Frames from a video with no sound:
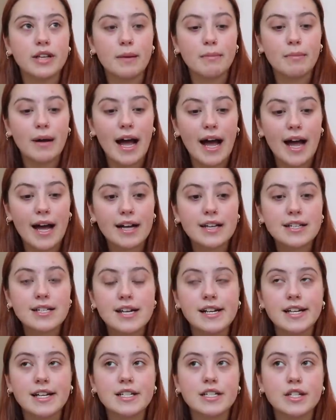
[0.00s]
unpacked.
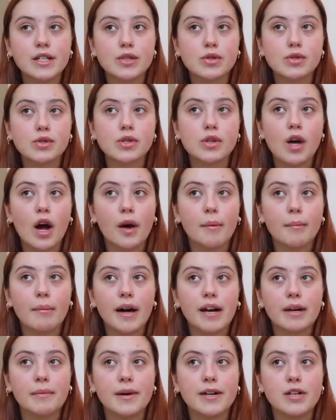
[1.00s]
I need to
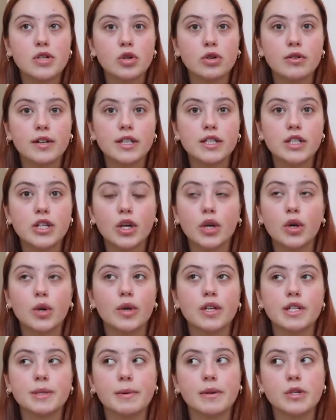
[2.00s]
unpack my jewelry too
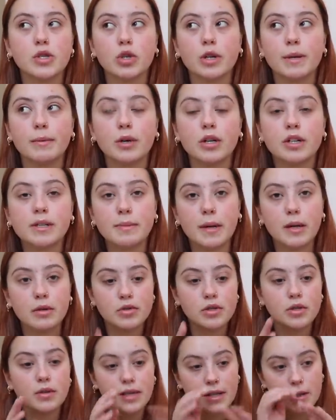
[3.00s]
into my jewelry box, but I'll
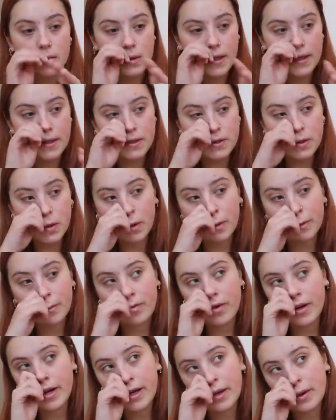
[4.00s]
do a little like tour of
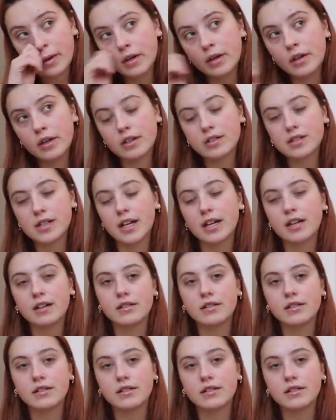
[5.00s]
what it looks like